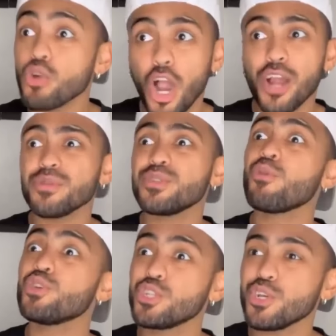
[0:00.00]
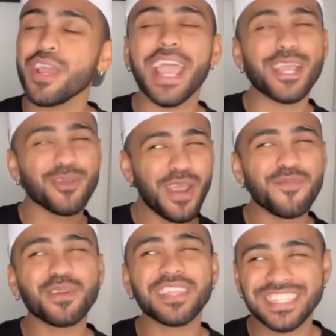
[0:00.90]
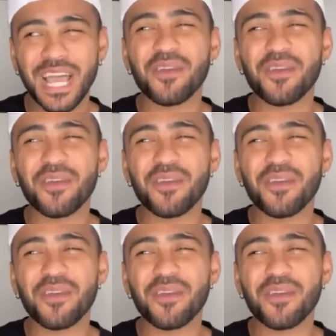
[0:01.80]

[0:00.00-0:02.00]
No carbs, no sugar, and great for the